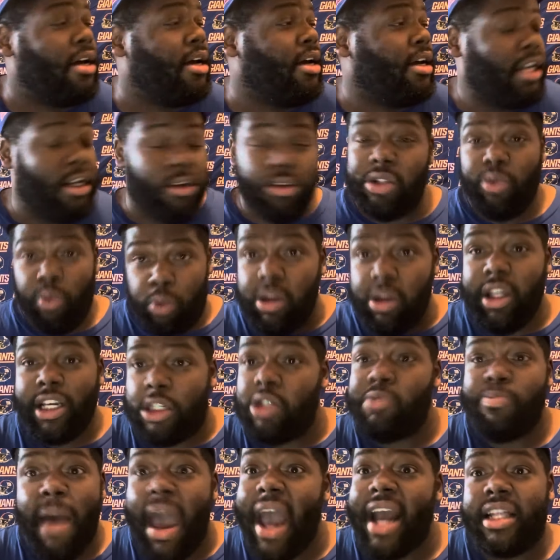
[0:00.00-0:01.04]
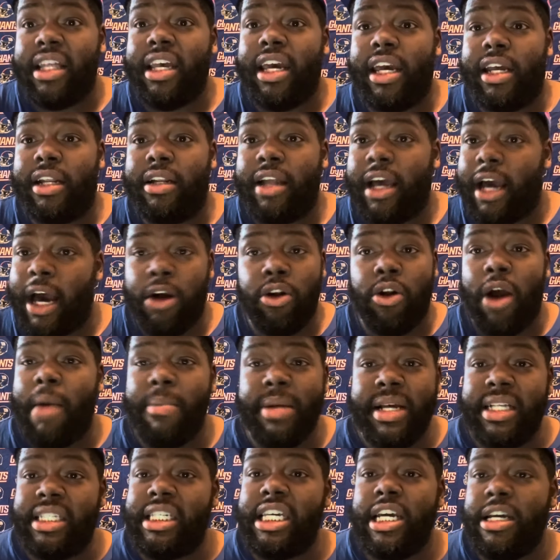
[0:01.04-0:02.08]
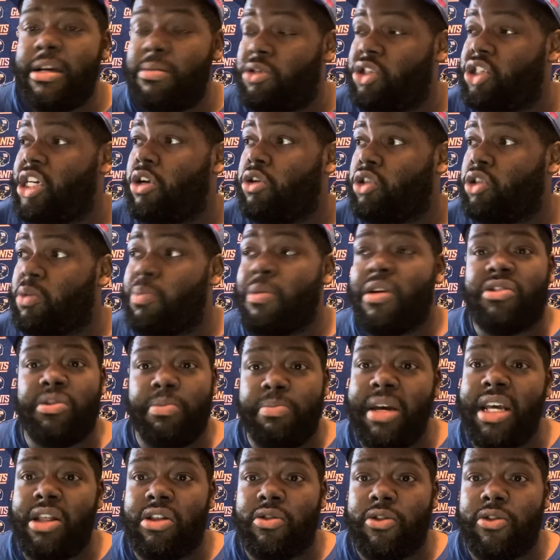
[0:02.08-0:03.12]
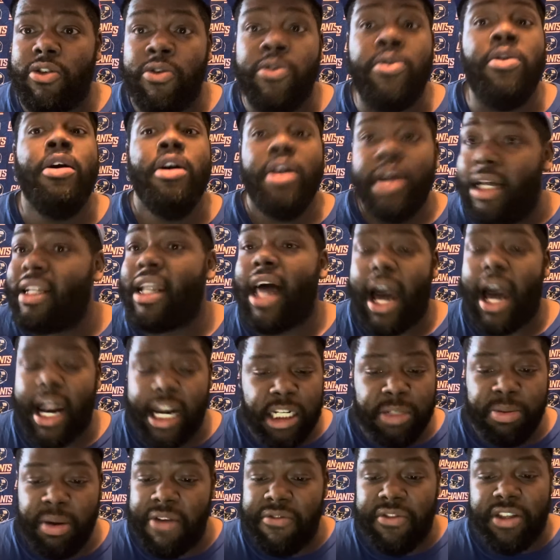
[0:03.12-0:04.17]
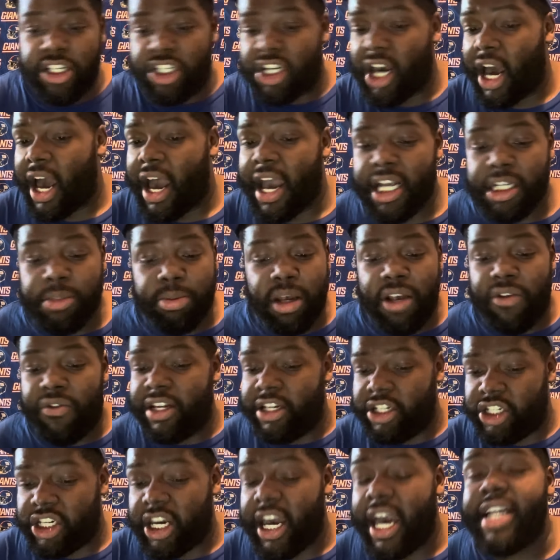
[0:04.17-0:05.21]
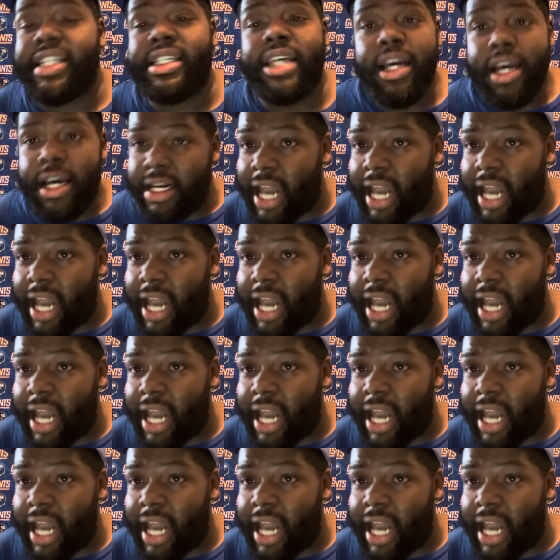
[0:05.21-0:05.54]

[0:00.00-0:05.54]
This is back then. I don't know how many teams Geno Smith's been through. A lot. He's played for the Giants, plays for the Jets.